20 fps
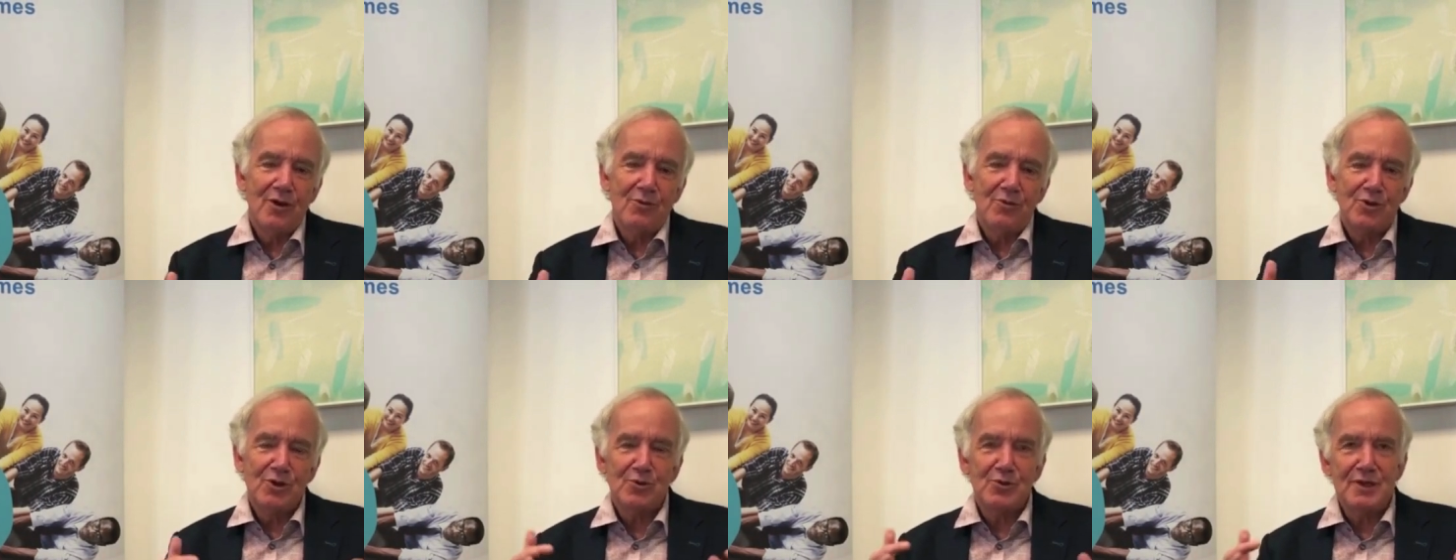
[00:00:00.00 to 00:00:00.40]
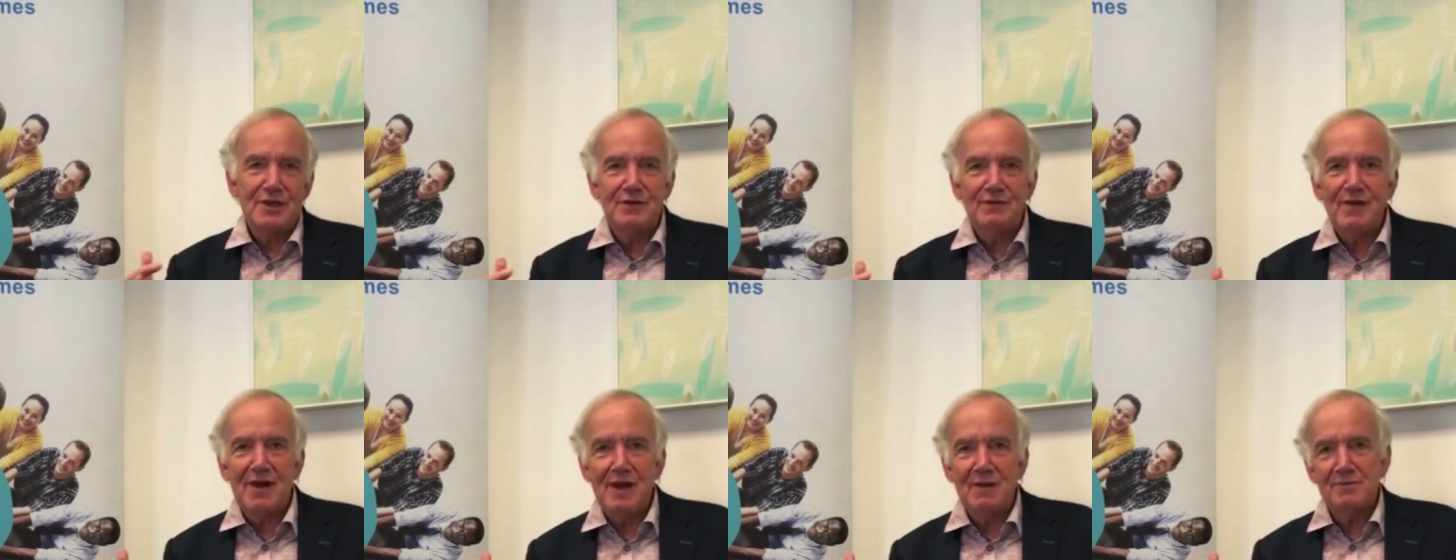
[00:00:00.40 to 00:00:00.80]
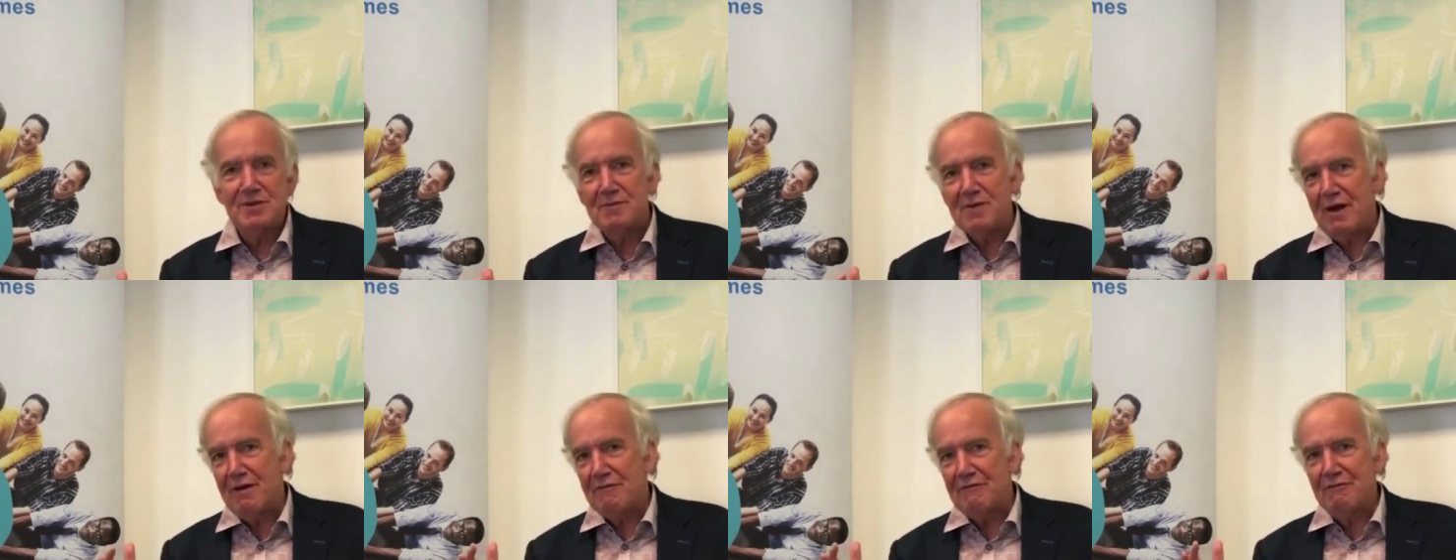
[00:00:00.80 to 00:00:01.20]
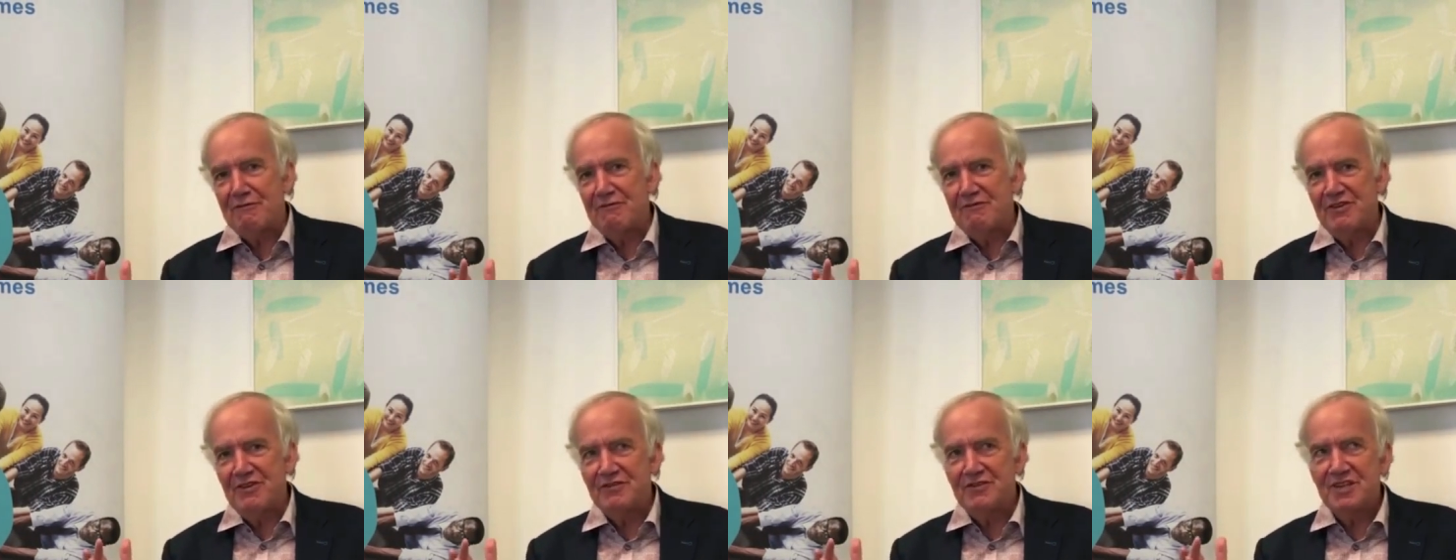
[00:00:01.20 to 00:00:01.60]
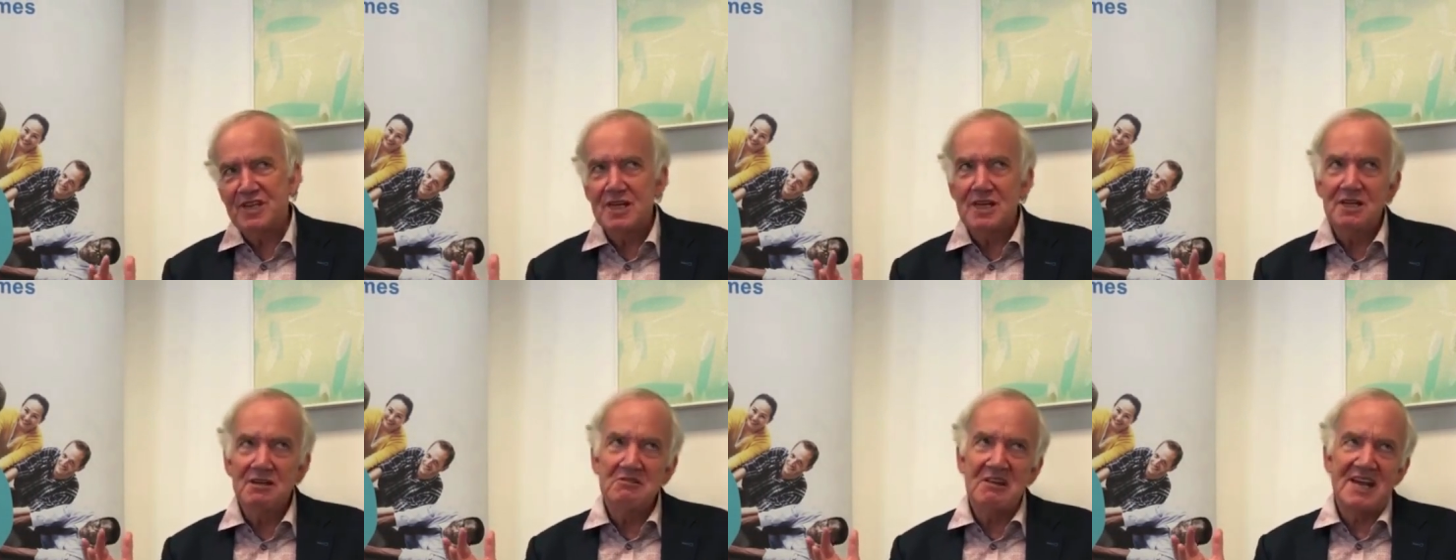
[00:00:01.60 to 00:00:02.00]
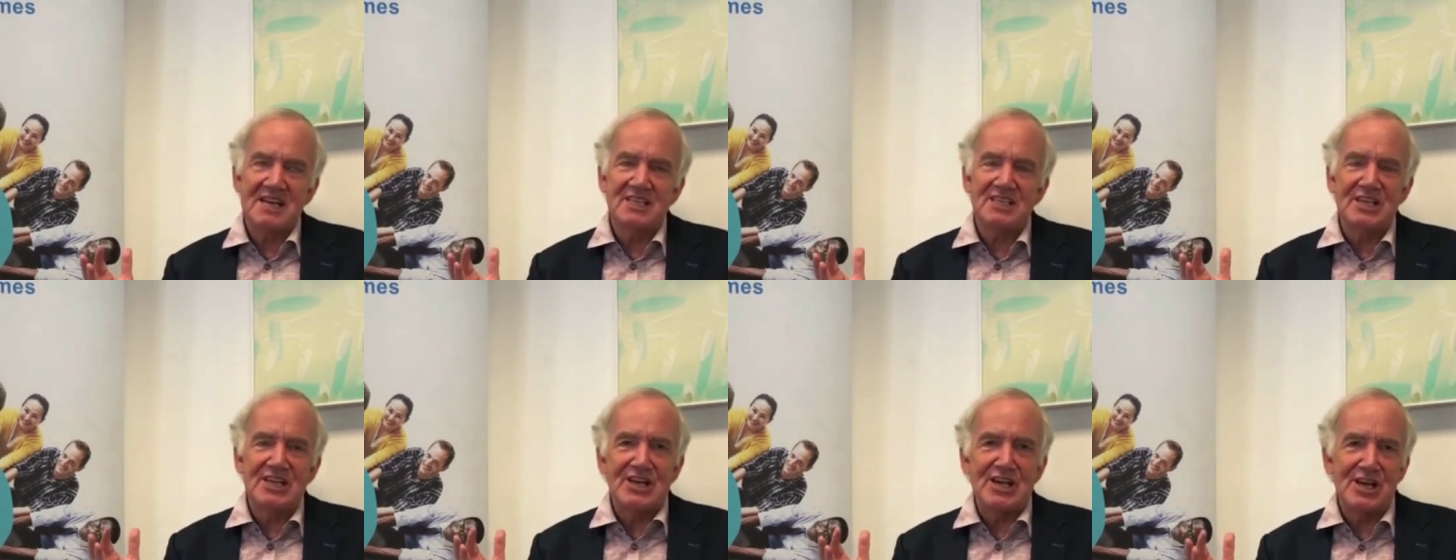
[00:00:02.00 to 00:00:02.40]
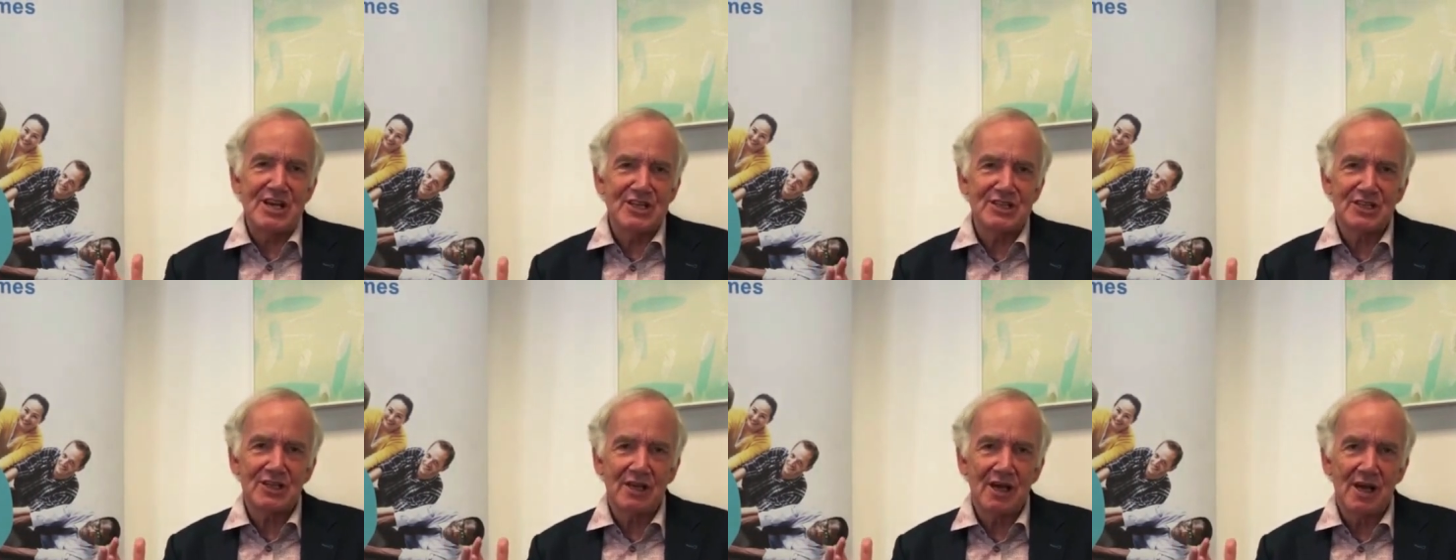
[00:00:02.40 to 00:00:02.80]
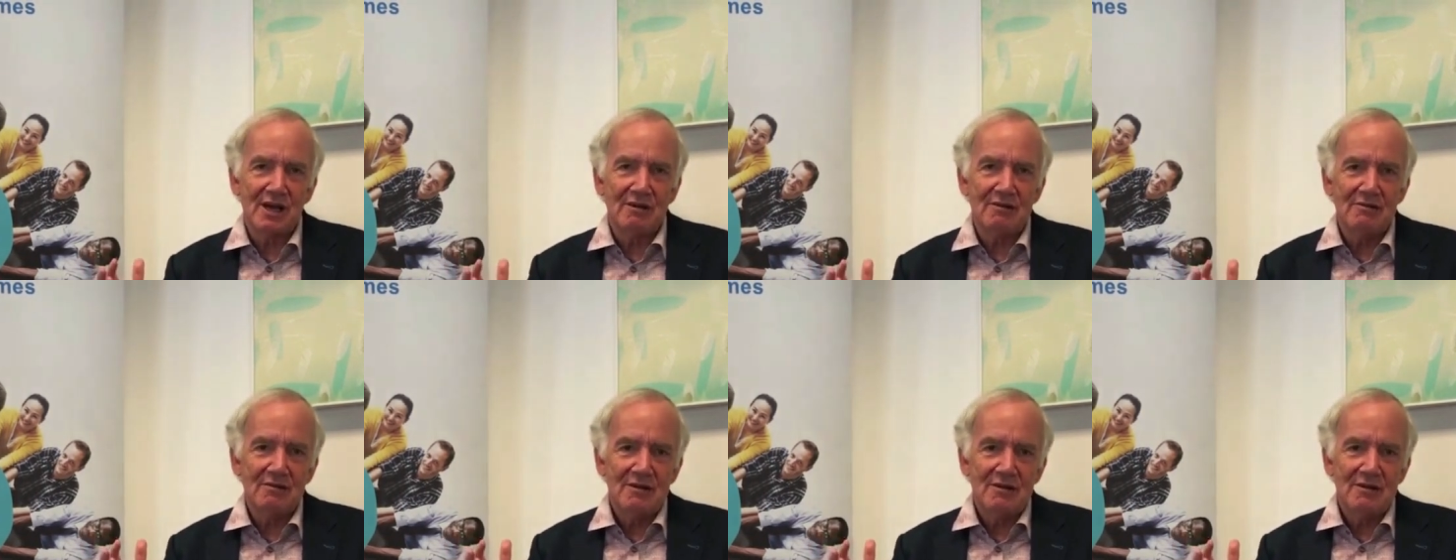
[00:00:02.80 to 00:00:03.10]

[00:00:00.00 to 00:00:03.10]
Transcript: which we developed about 15, 18 years ago,